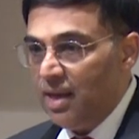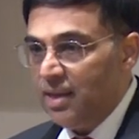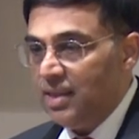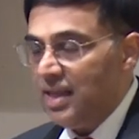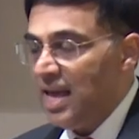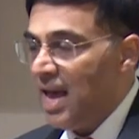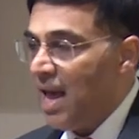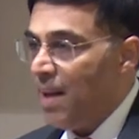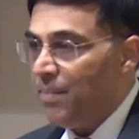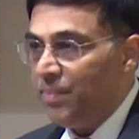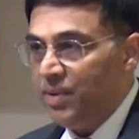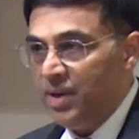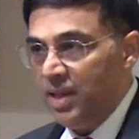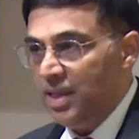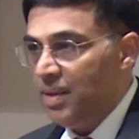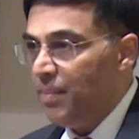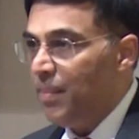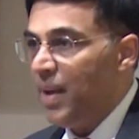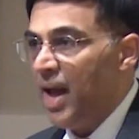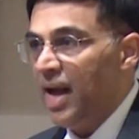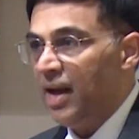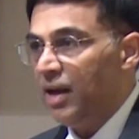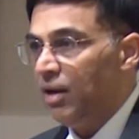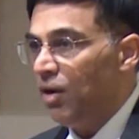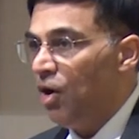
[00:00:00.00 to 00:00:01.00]
They happen in the
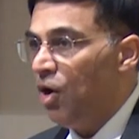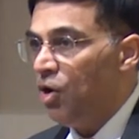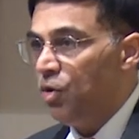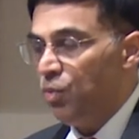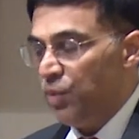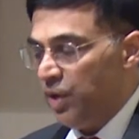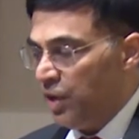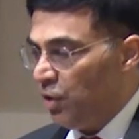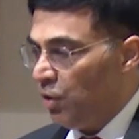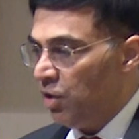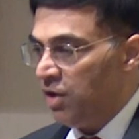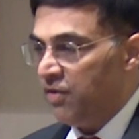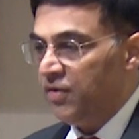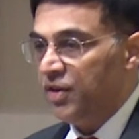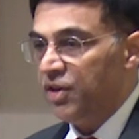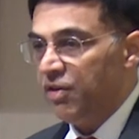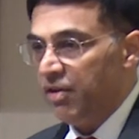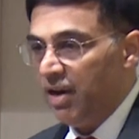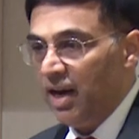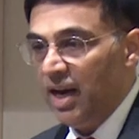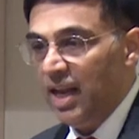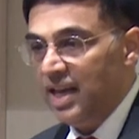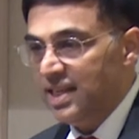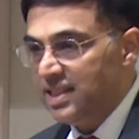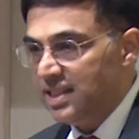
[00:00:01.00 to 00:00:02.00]
background, we don't even
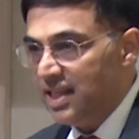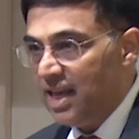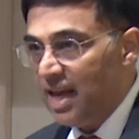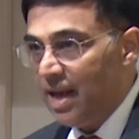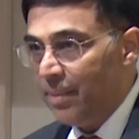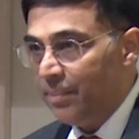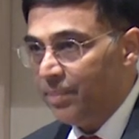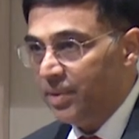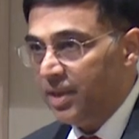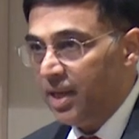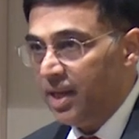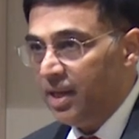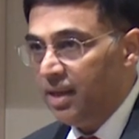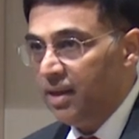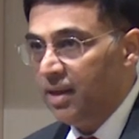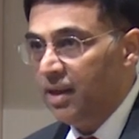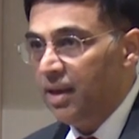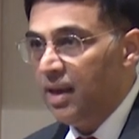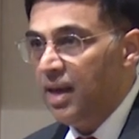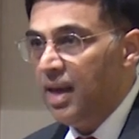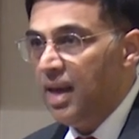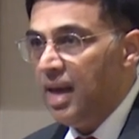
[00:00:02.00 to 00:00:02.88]
realize they're happening.